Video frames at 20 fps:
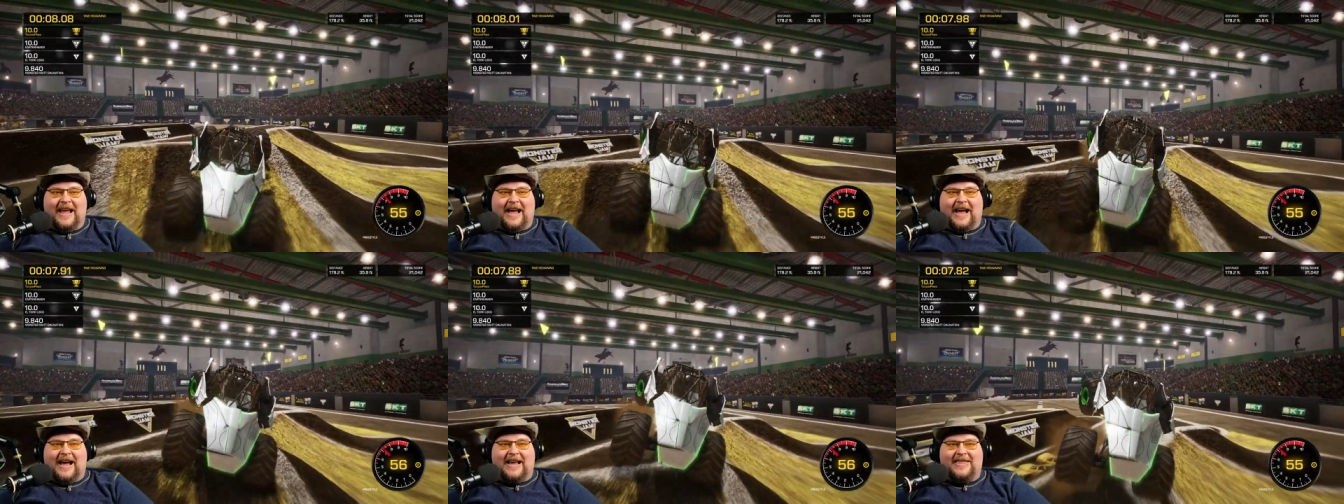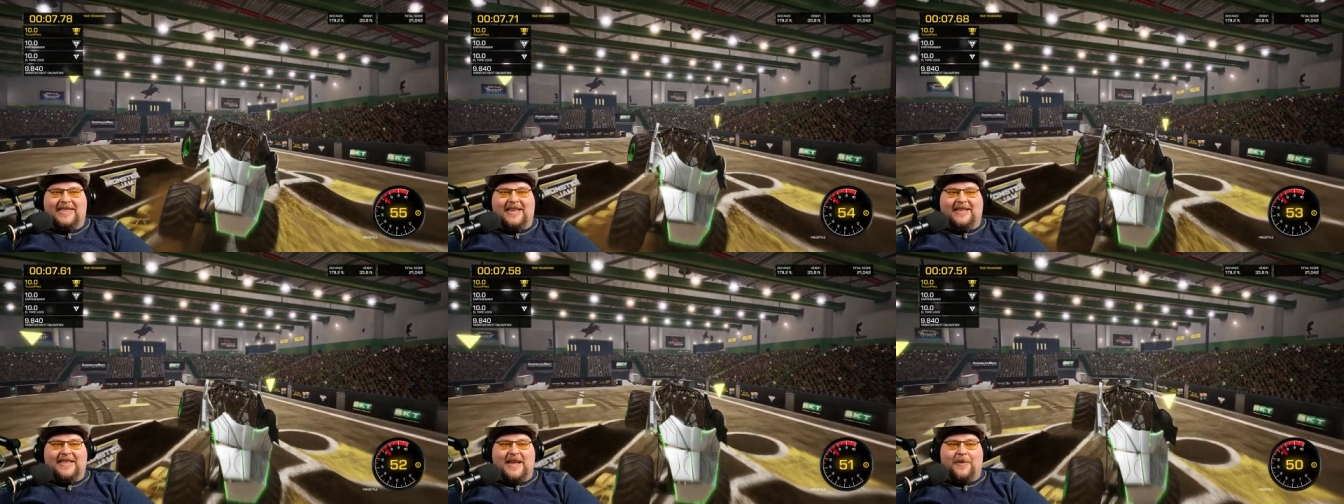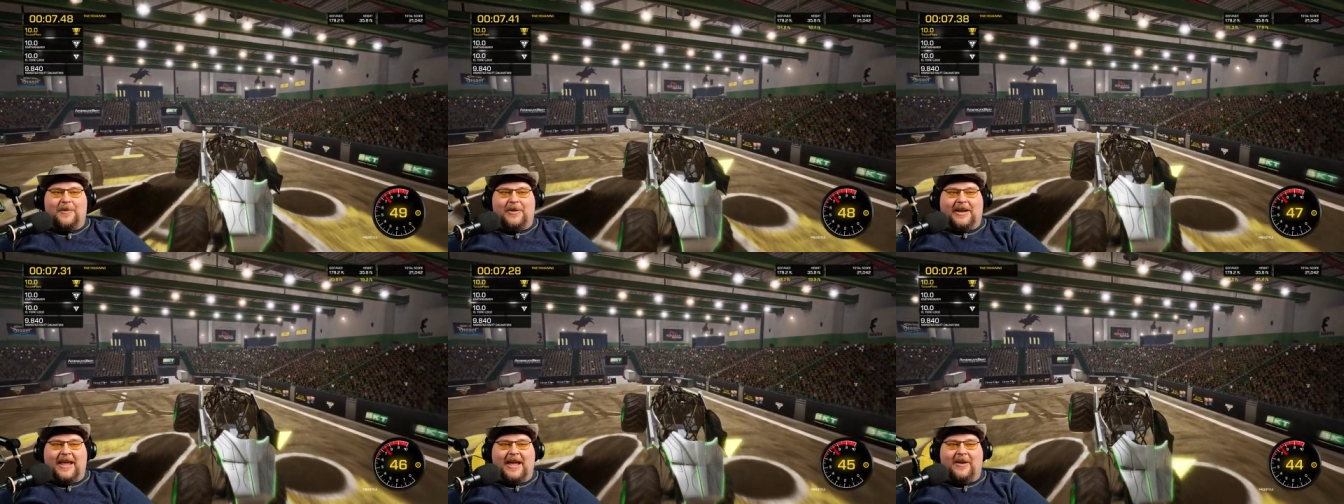I think they
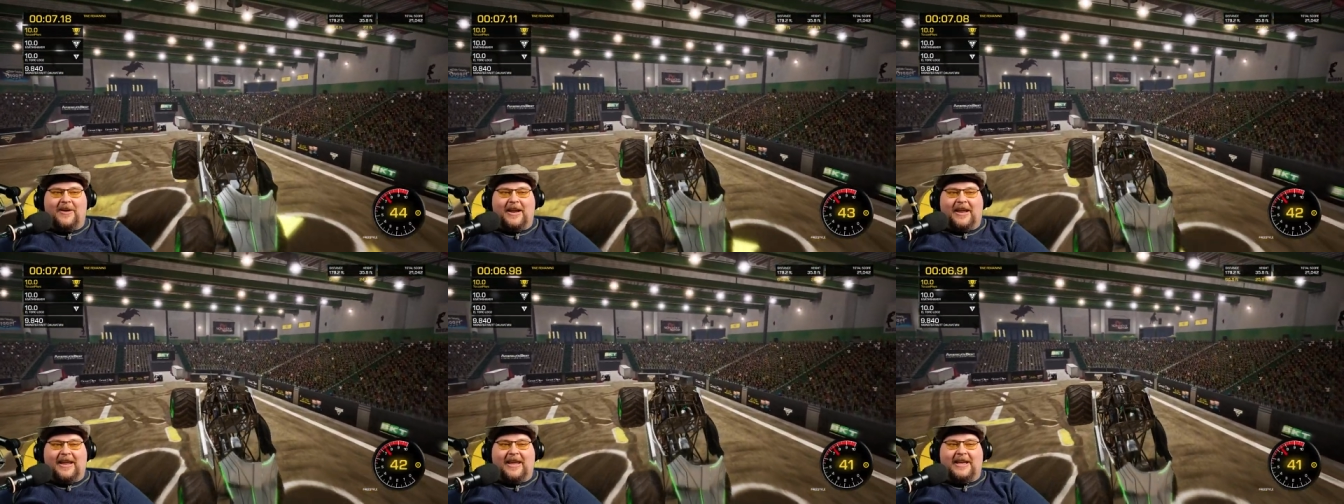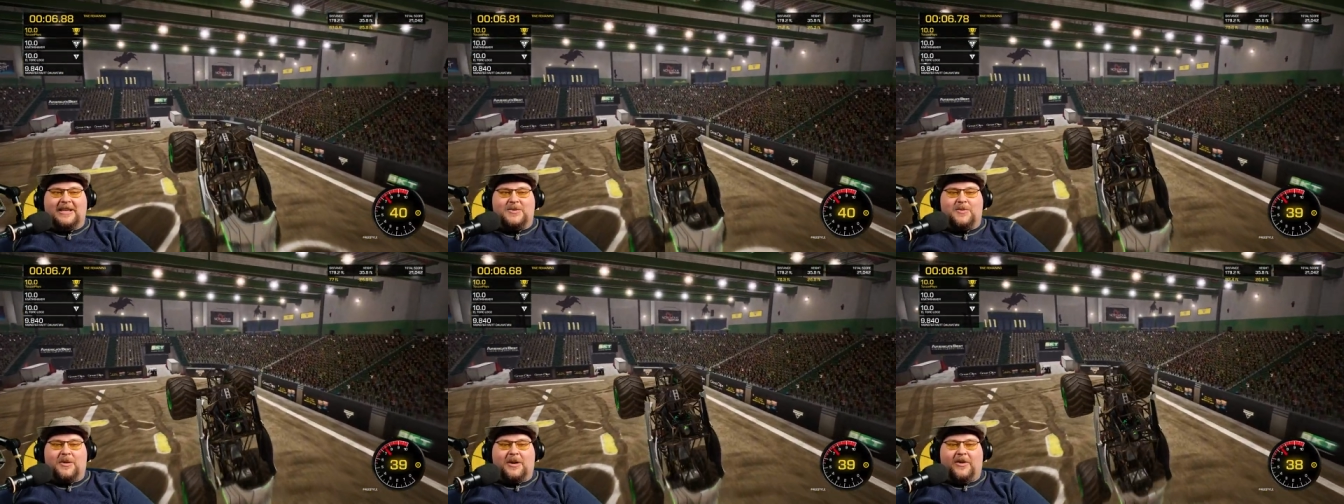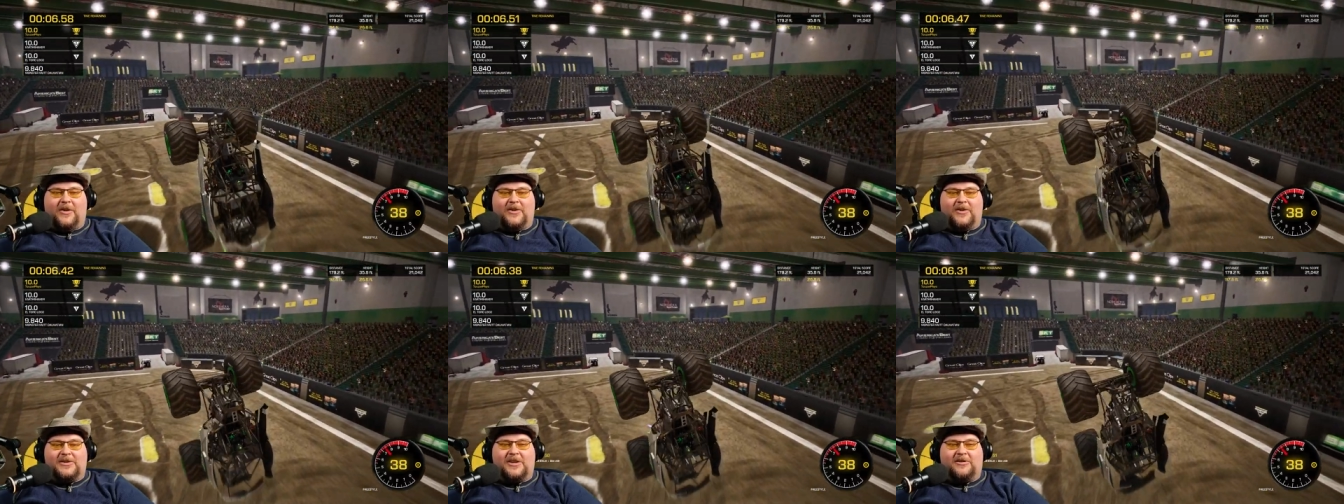were counting each one
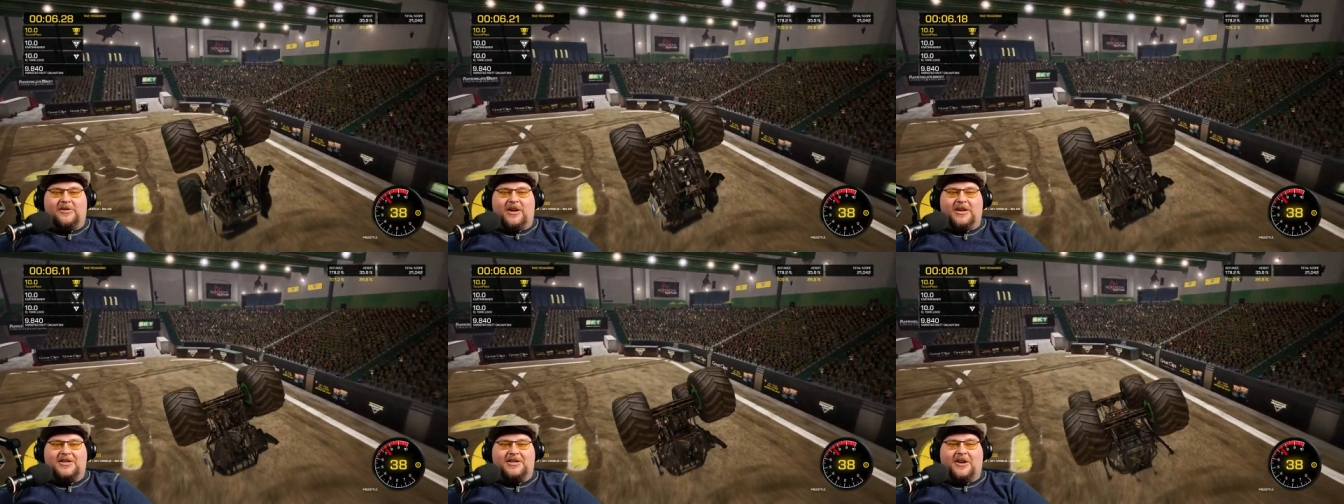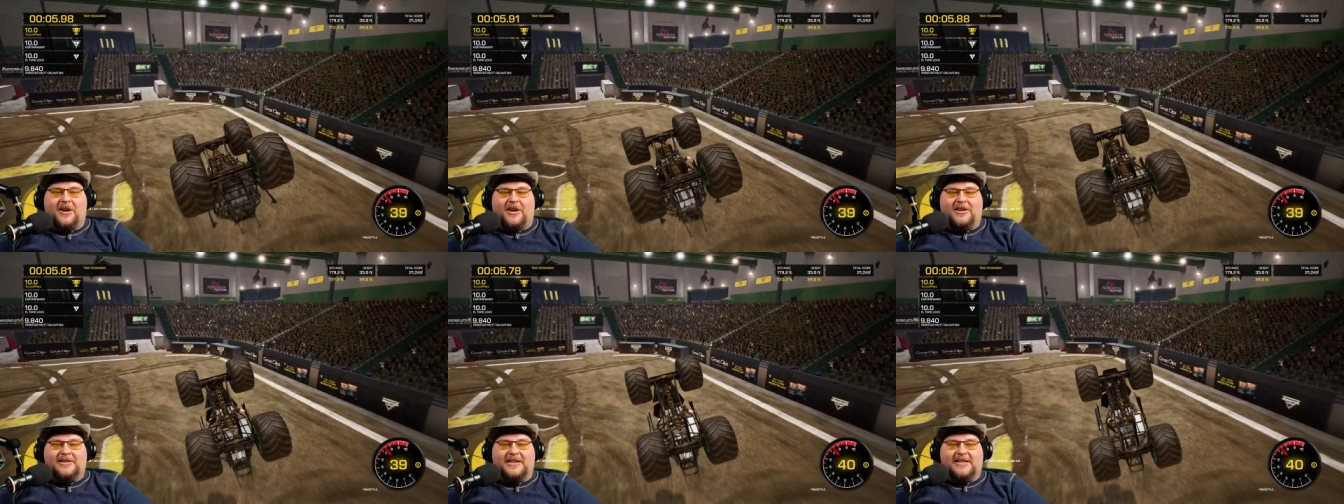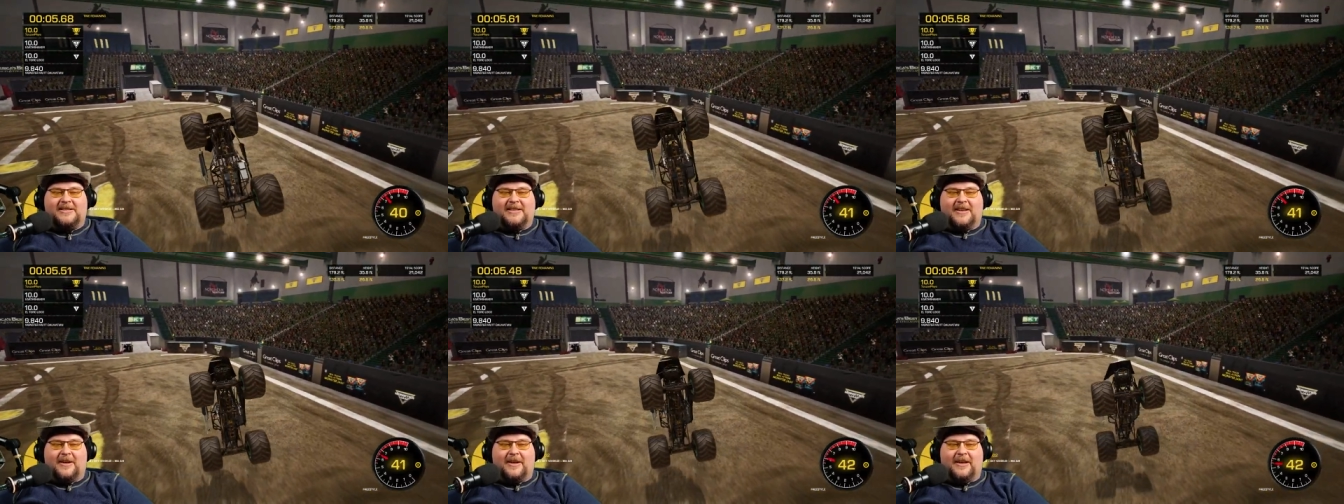of those crush cars
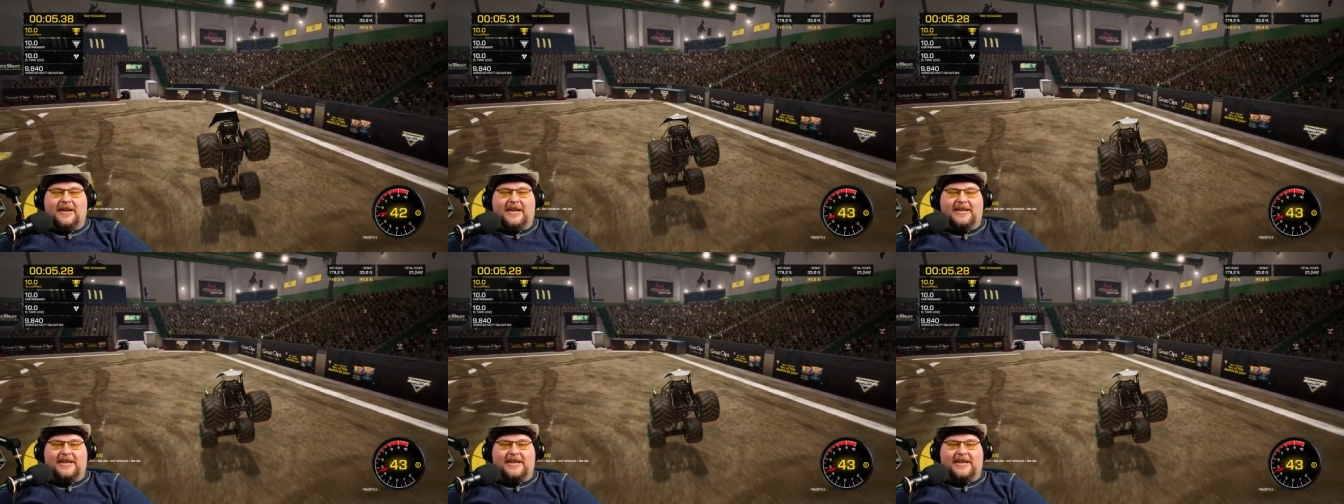as a